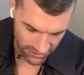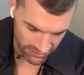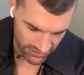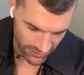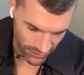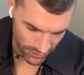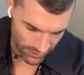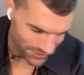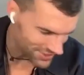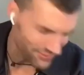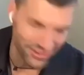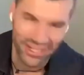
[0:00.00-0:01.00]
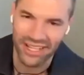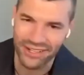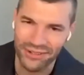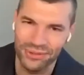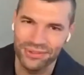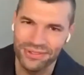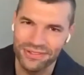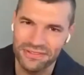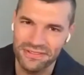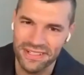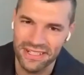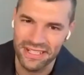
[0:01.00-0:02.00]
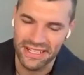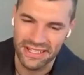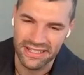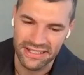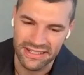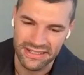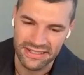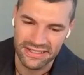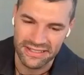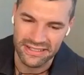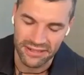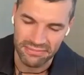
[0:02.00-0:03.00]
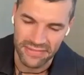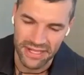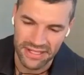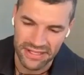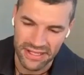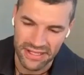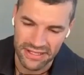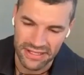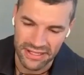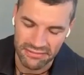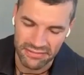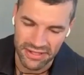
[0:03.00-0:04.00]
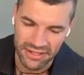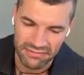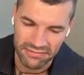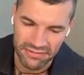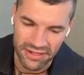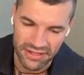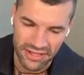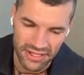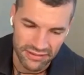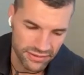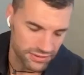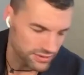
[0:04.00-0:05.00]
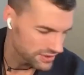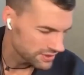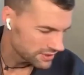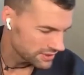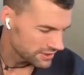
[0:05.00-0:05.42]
it from almost every angle. And so I'm very, very thankful.